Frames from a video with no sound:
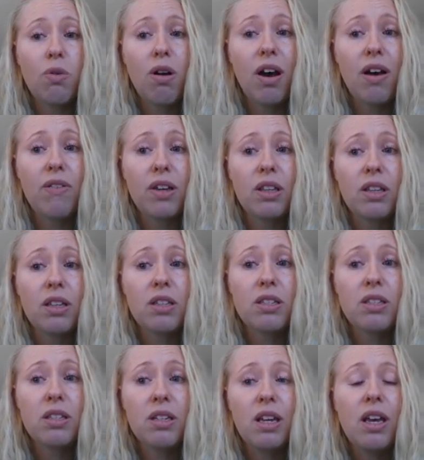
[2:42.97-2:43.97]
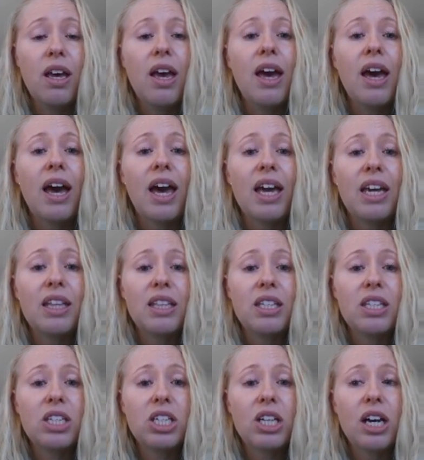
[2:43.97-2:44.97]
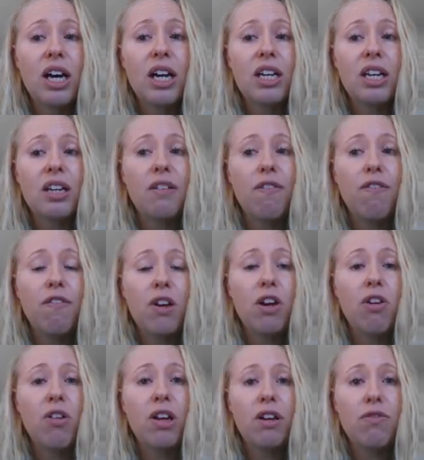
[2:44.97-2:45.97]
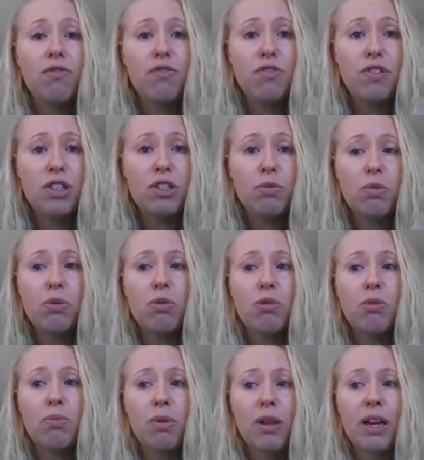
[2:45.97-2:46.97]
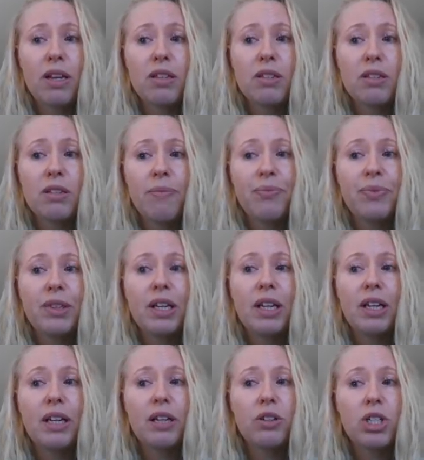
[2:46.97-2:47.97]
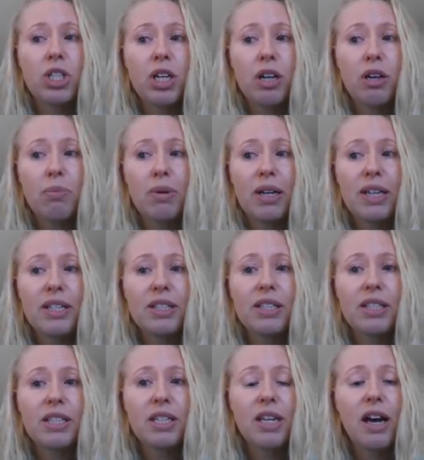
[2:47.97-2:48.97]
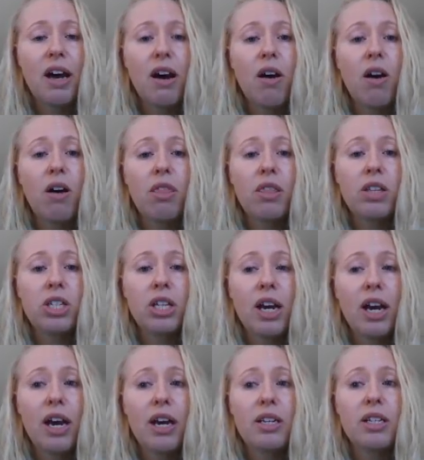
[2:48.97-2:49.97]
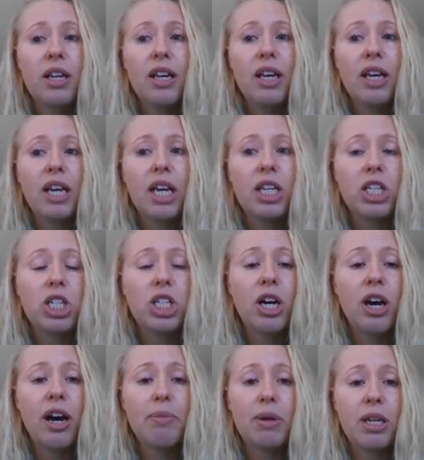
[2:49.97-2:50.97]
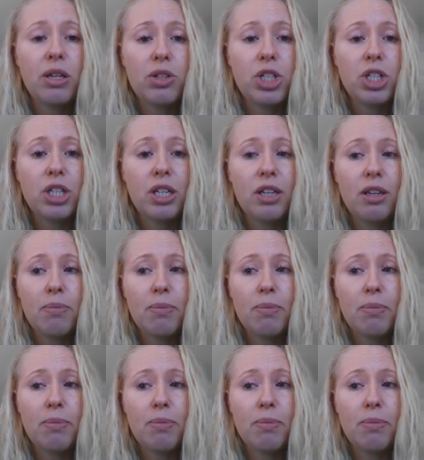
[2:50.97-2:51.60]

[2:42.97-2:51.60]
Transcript: Hang this chart in a very visible place. Let your child place the star on the chart each time he or she completes that task.